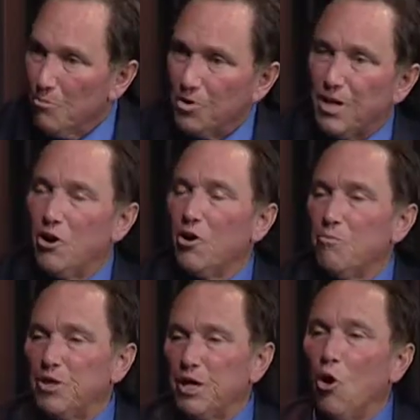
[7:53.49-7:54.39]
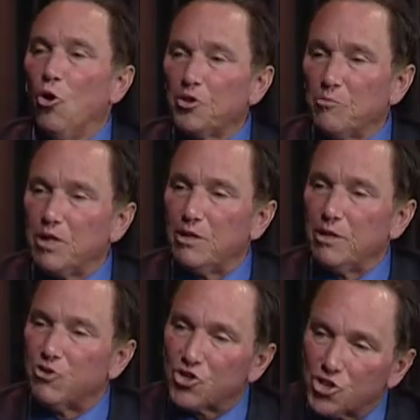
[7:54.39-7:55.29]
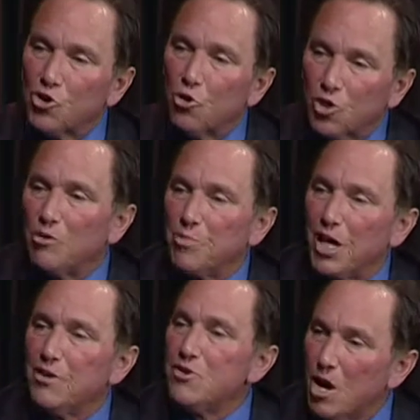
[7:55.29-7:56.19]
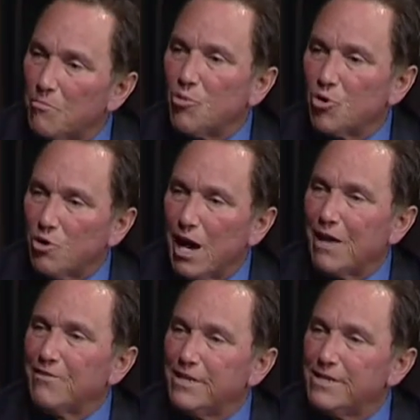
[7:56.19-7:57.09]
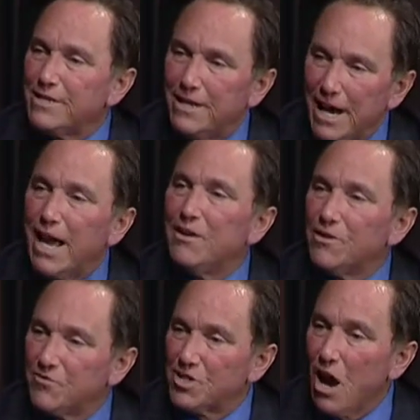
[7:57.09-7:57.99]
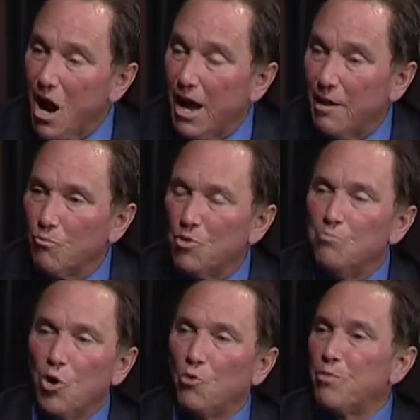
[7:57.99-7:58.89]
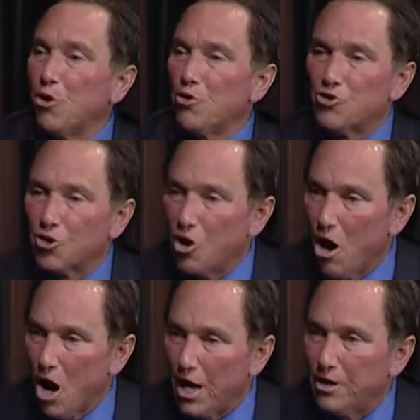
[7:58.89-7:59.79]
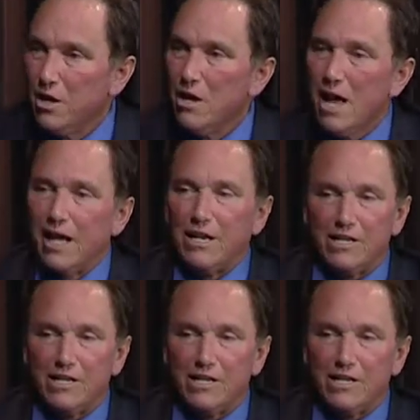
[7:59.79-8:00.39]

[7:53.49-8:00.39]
But they're but the ultimately there's still going to be a number at the end of time when both parents are gone, and